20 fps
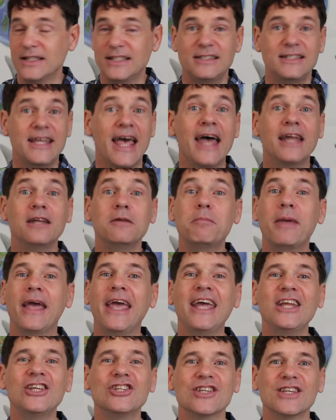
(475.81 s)
10
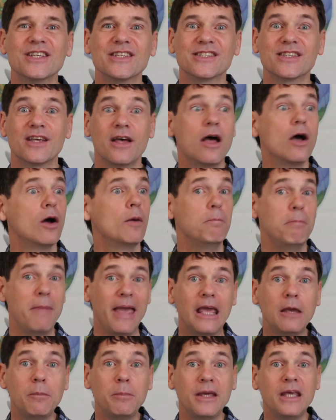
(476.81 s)
pages,
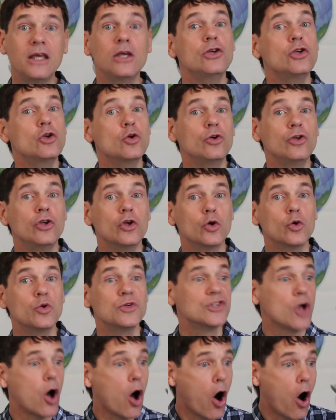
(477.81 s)
maybe you
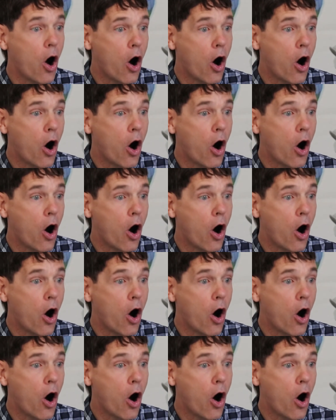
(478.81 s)
use